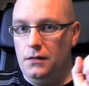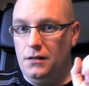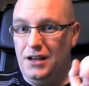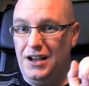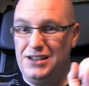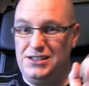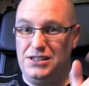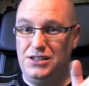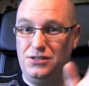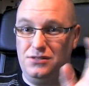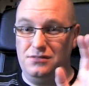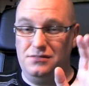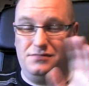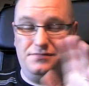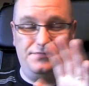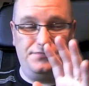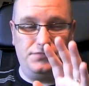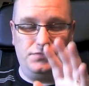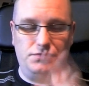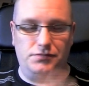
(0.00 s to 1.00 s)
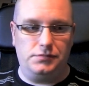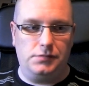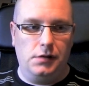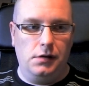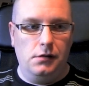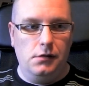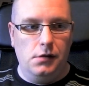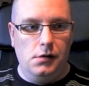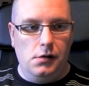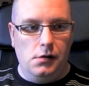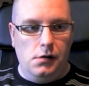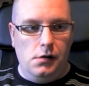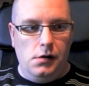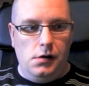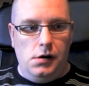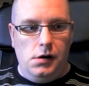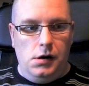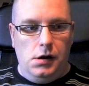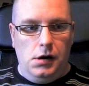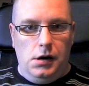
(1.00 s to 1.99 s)
Actually,
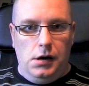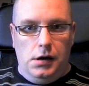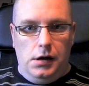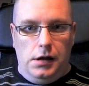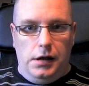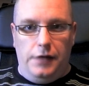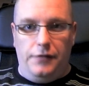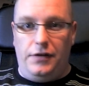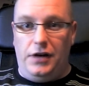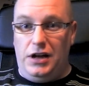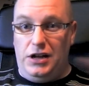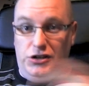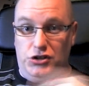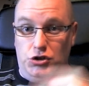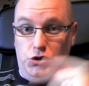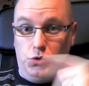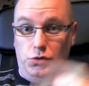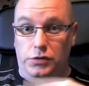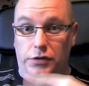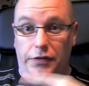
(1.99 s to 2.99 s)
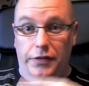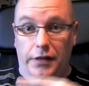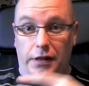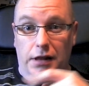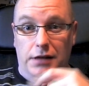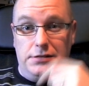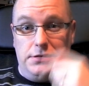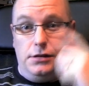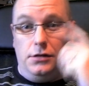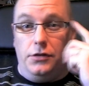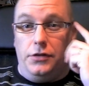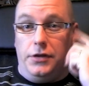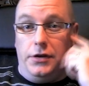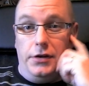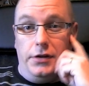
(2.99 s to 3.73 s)
in fact, I just sold it in the last lot there.